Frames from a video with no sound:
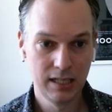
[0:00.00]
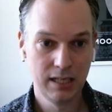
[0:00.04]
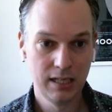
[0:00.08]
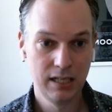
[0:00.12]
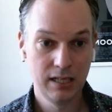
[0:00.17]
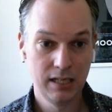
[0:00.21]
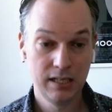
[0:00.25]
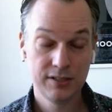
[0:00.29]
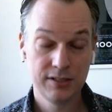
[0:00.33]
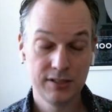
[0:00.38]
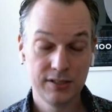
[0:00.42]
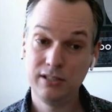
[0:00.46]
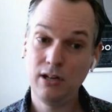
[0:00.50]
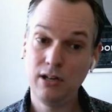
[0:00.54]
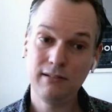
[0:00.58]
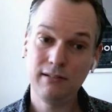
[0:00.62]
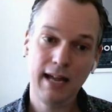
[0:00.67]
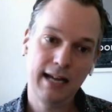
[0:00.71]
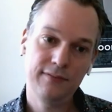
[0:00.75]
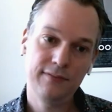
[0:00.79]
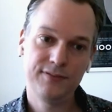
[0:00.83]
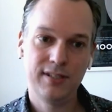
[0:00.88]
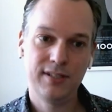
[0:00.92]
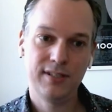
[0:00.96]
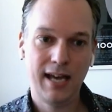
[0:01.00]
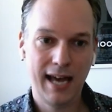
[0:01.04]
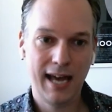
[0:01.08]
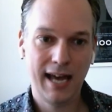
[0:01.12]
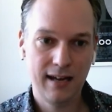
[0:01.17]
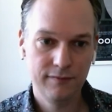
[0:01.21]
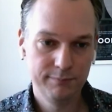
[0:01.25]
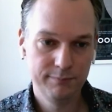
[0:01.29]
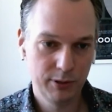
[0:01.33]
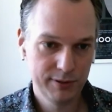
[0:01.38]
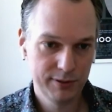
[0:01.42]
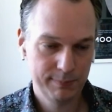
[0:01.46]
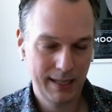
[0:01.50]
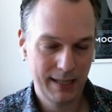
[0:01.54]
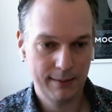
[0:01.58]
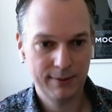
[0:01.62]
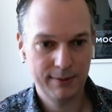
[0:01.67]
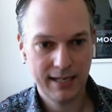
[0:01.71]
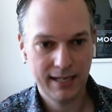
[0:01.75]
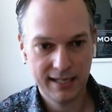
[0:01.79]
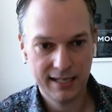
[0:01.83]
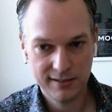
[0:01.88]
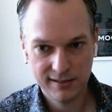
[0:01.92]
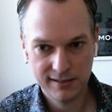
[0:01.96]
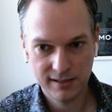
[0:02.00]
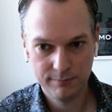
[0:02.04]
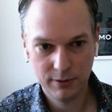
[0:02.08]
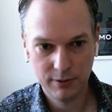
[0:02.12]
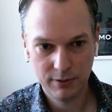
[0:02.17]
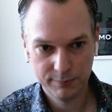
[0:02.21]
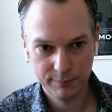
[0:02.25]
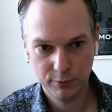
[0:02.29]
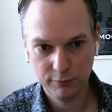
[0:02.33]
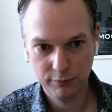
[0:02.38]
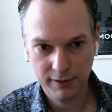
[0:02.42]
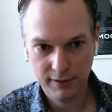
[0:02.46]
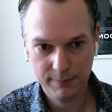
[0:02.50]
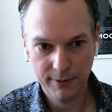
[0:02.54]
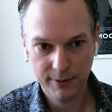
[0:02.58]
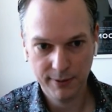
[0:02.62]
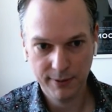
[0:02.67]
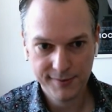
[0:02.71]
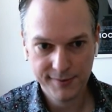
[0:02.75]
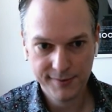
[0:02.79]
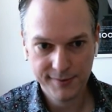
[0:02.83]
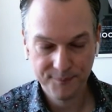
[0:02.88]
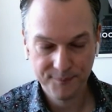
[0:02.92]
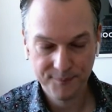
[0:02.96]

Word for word: So you don't have to have multiple applications and multiple repos.